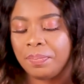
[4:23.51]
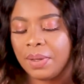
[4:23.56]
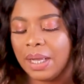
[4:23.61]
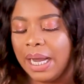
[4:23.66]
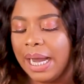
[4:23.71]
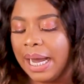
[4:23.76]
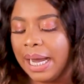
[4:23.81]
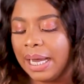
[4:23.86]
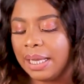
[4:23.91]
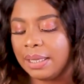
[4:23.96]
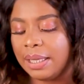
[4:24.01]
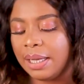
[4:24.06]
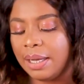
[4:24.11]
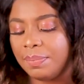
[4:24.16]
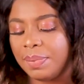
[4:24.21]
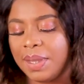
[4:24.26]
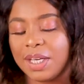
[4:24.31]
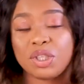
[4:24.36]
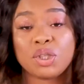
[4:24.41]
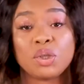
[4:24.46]
and um,
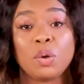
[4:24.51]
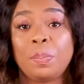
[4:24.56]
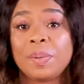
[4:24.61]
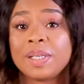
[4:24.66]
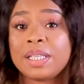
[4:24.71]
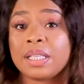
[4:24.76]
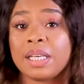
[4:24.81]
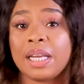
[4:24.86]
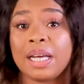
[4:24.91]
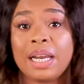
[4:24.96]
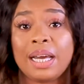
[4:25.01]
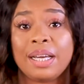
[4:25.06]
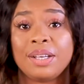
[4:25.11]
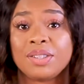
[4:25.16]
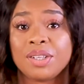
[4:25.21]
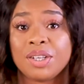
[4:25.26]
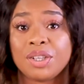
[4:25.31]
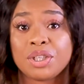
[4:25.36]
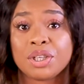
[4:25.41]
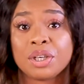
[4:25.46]
there's no
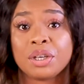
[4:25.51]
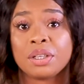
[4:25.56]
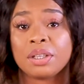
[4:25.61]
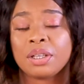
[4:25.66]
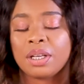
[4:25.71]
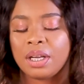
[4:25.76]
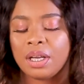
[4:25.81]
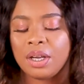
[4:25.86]
personalization